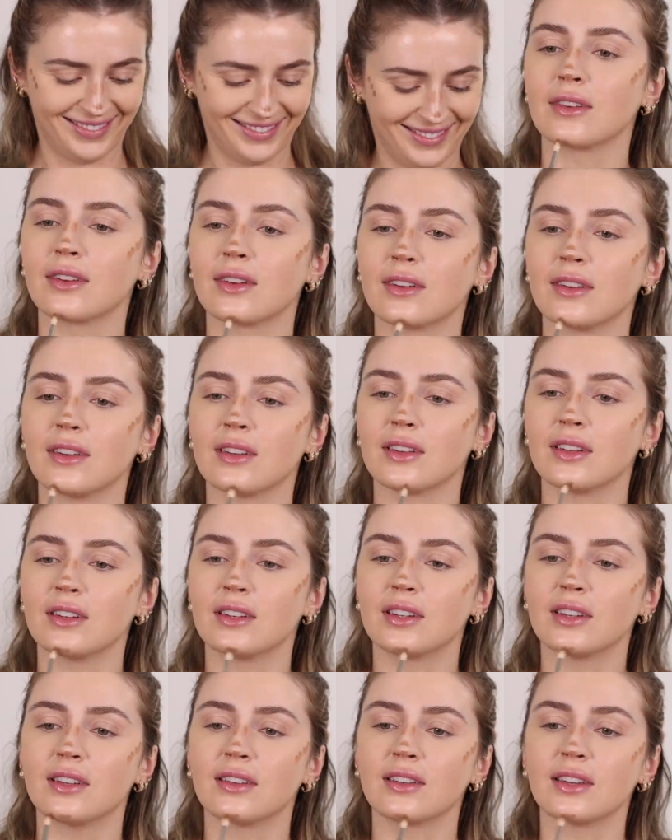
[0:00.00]
did a little on the
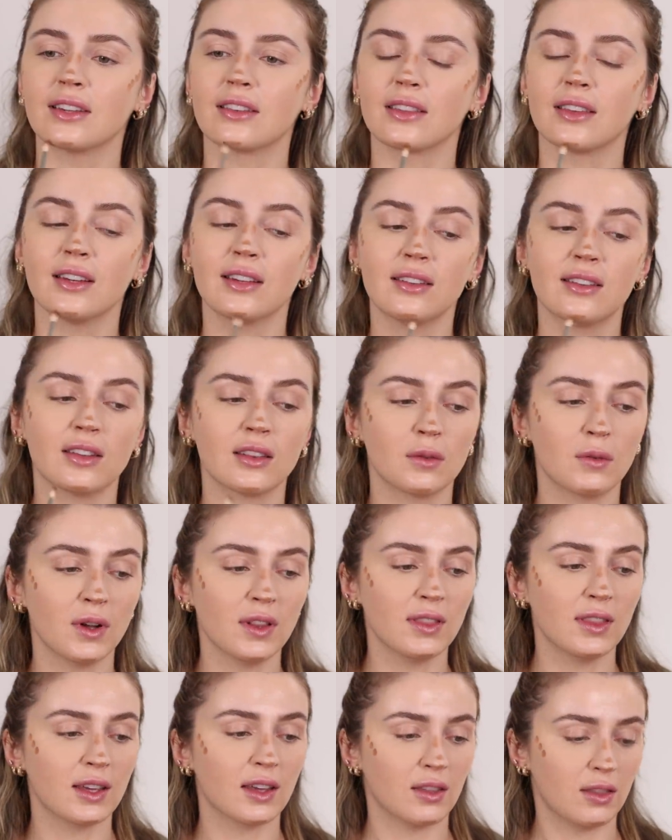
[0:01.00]
chin like this. And the one
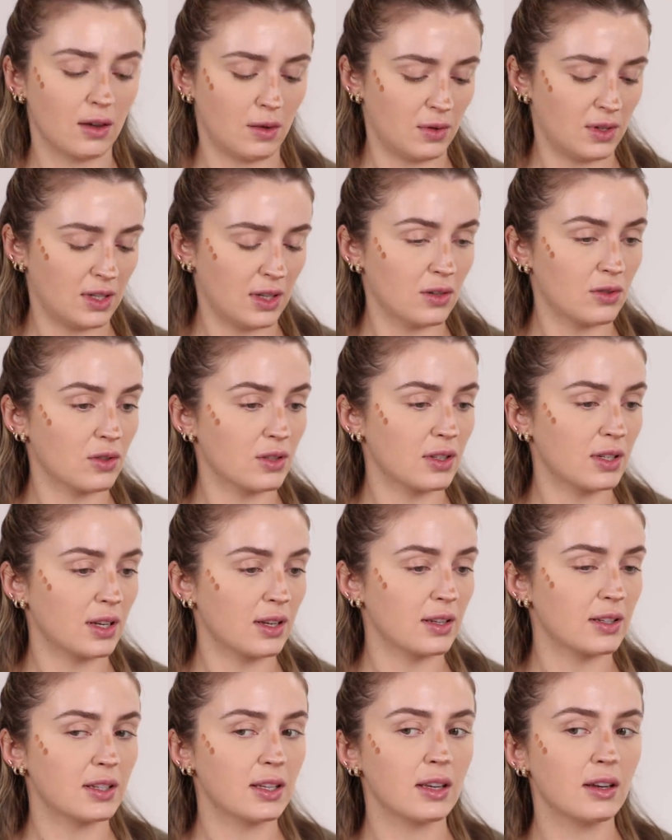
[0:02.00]
thing I thought was interesting
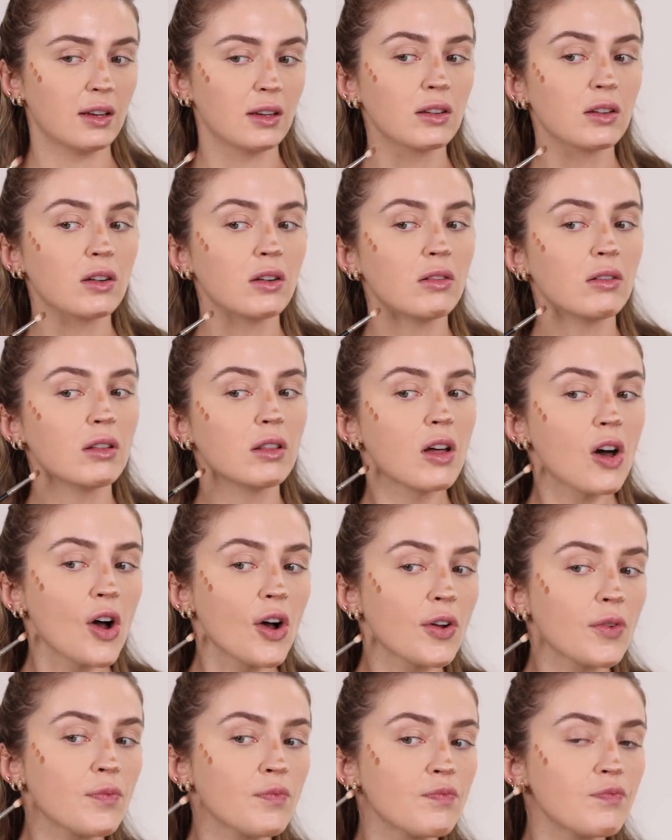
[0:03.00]
is he didn't go
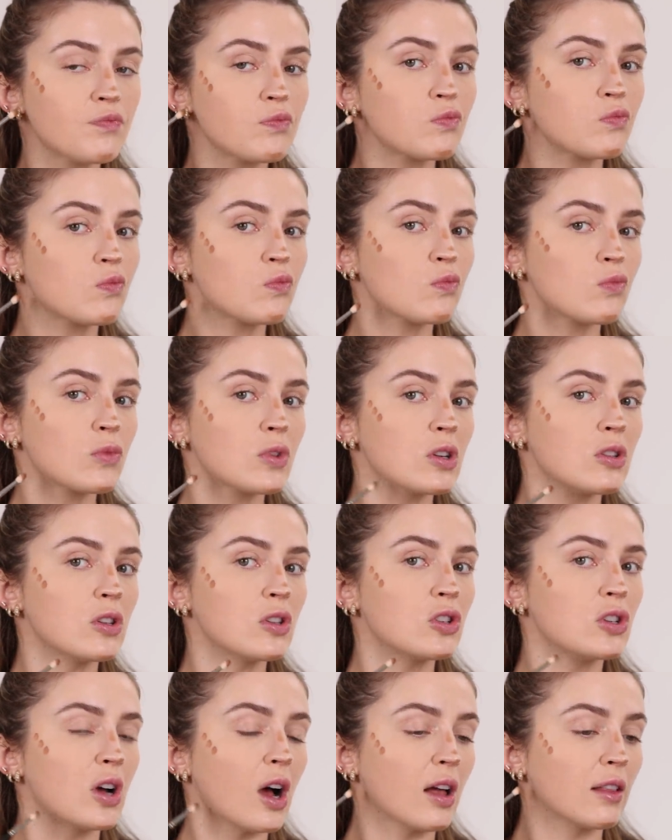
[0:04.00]
along the
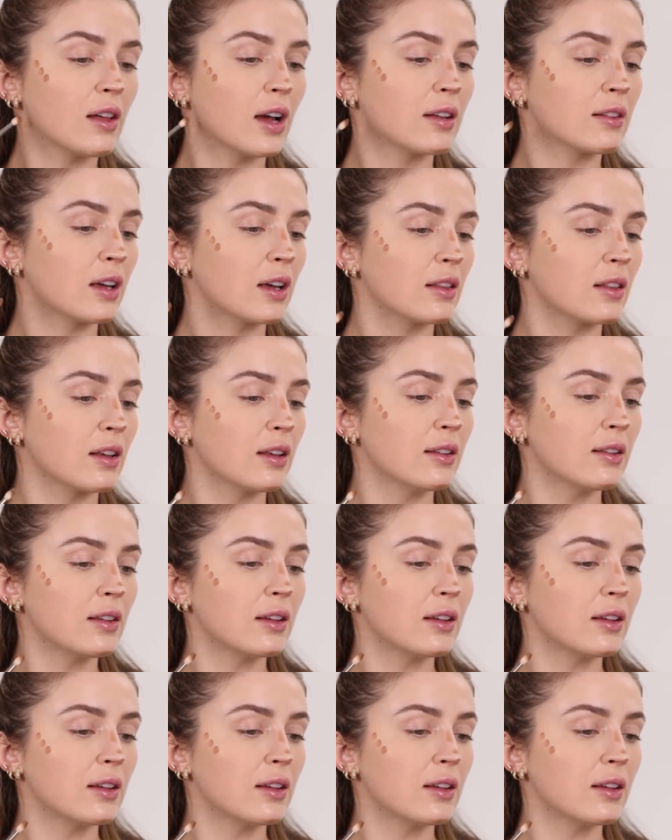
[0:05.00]
jawline like this.